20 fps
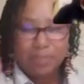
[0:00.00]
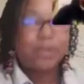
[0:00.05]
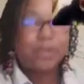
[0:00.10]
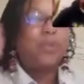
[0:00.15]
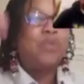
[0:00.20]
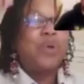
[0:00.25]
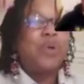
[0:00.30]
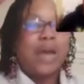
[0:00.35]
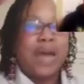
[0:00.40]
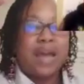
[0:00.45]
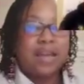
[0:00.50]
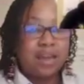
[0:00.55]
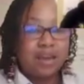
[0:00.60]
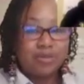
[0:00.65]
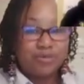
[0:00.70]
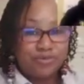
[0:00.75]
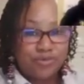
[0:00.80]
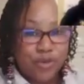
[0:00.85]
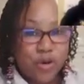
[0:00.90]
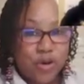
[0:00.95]
But when I
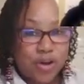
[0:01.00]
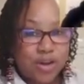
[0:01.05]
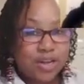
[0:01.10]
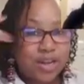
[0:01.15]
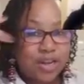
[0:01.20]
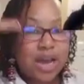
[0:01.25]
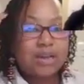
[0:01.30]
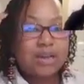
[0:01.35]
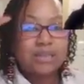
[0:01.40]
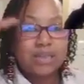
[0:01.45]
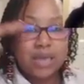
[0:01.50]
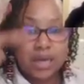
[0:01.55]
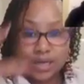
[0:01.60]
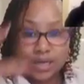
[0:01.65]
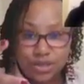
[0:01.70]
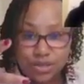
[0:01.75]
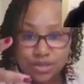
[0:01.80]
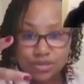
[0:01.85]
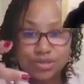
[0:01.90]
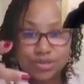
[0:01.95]
hit 40, I was
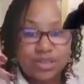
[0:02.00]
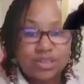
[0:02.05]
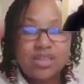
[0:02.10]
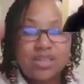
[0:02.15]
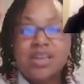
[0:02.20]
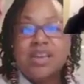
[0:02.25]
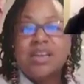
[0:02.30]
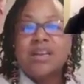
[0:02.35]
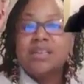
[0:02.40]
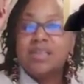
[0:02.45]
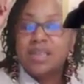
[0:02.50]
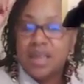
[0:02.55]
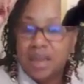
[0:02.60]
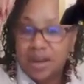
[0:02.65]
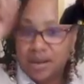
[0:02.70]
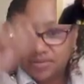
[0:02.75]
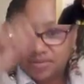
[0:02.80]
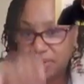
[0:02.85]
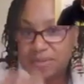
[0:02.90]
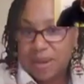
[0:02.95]
like, deuces to
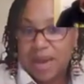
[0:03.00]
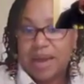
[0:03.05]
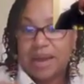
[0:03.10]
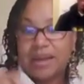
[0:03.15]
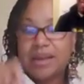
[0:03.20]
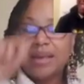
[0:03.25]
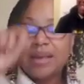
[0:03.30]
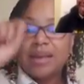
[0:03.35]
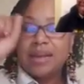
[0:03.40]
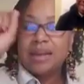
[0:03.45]
everybody.